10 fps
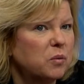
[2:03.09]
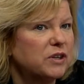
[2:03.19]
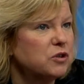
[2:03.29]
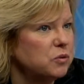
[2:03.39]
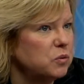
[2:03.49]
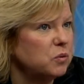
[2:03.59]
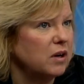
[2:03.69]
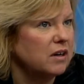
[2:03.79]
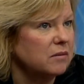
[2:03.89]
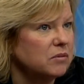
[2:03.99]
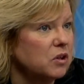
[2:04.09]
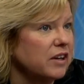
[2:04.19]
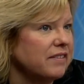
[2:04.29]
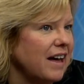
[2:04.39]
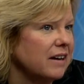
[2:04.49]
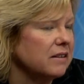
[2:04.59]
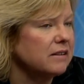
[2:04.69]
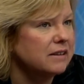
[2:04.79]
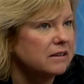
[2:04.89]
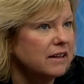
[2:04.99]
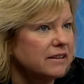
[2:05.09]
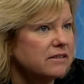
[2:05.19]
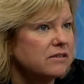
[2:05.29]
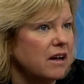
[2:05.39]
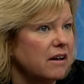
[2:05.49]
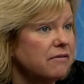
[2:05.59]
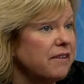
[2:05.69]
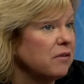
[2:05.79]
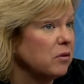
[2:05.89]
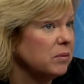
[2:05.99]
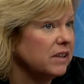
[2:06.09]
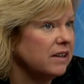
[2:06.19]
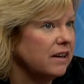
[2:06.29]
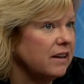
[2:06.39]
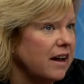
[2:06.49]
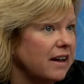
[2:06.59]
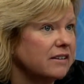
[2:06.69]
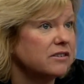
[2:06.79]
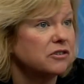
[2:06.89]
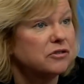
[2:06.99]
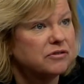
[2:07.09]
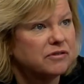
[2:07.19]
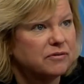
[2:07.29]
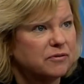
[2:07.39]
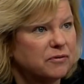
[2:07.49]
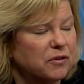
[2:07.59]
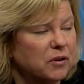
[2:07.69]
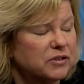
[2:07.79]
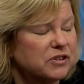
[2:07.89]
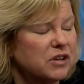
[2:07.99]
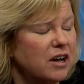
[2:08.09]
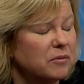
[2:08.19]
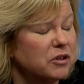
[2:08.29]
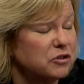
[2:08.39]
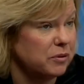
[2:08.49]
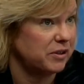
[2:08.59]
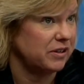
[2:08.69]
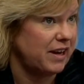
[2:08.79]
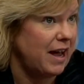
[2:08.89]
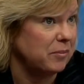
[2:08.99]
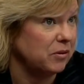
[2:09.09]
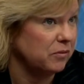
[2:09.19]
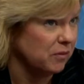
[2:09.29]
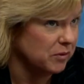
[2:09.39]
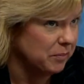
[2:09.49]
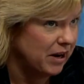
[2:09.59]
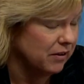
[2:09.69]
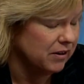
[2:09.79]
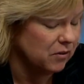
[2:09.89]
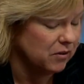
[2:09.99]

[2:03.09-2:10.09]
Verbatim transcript: we do um, look at that a little less uh, favorably as con versus um, contributed capital from the parent